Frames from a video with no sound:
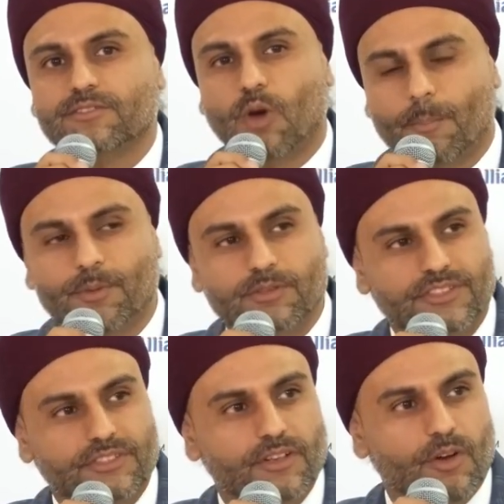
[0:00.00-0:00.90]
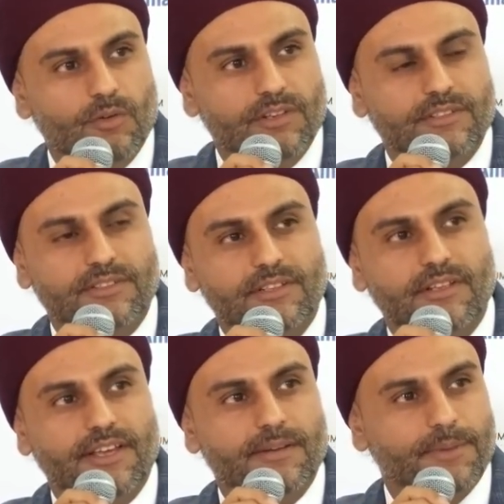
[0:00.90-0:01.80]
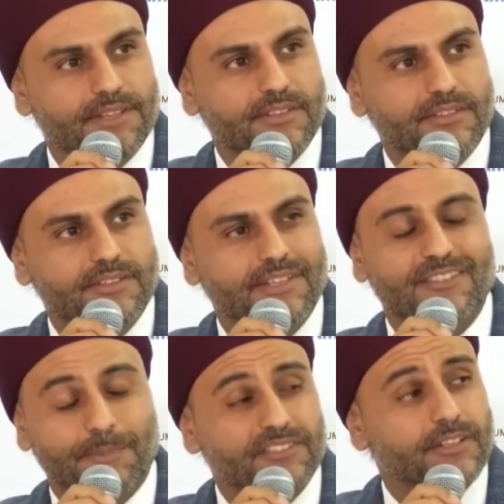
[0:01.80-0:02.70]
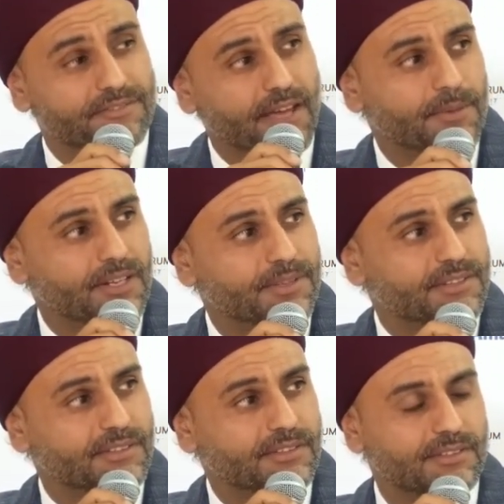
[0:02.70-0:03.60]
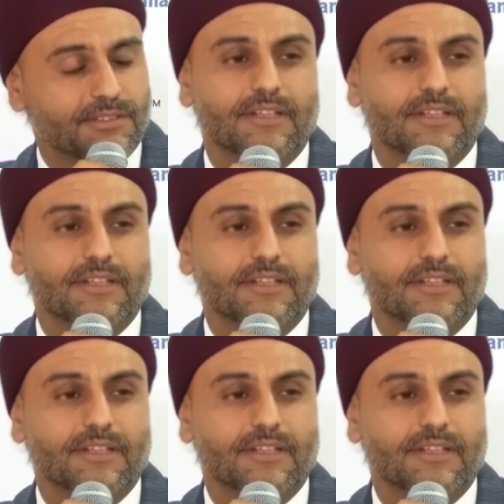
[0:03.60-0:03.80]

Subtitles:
top position holders in businesses, especially family businesses.